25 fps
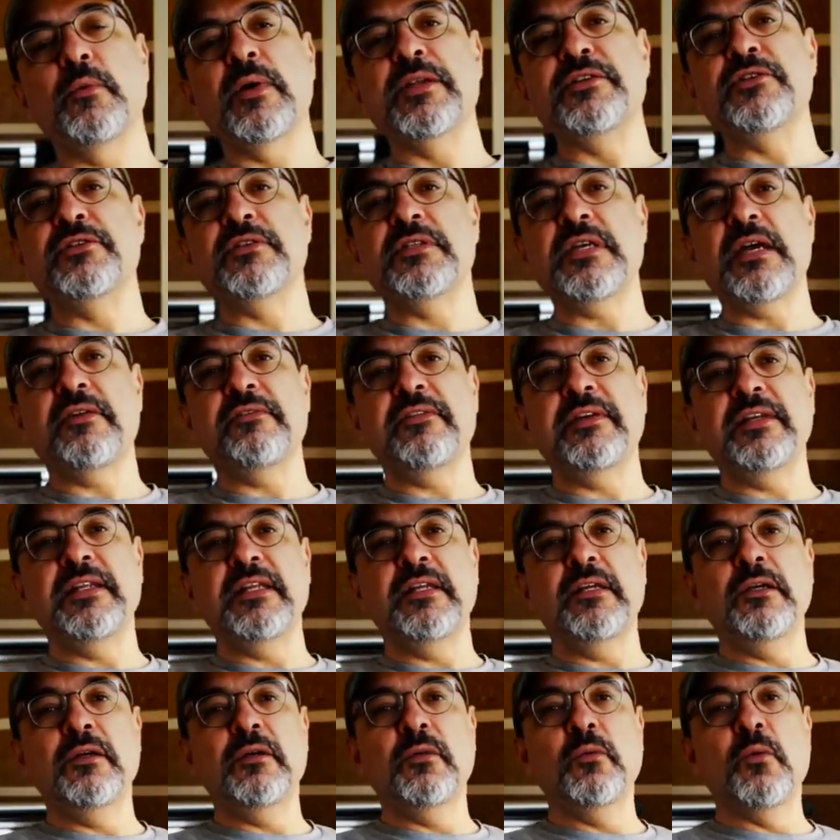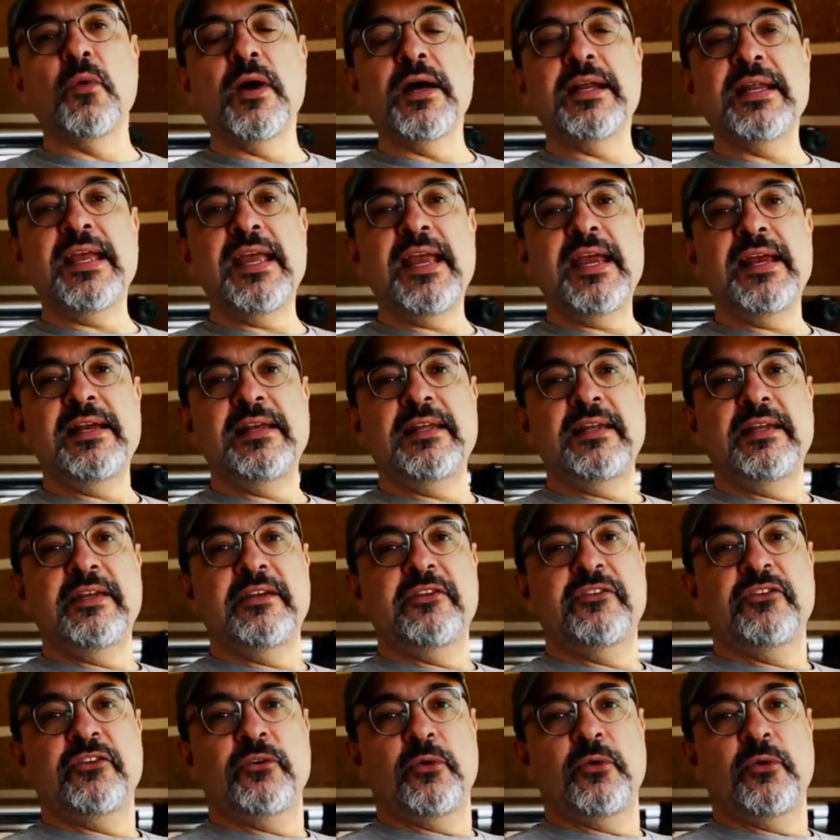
170, 180,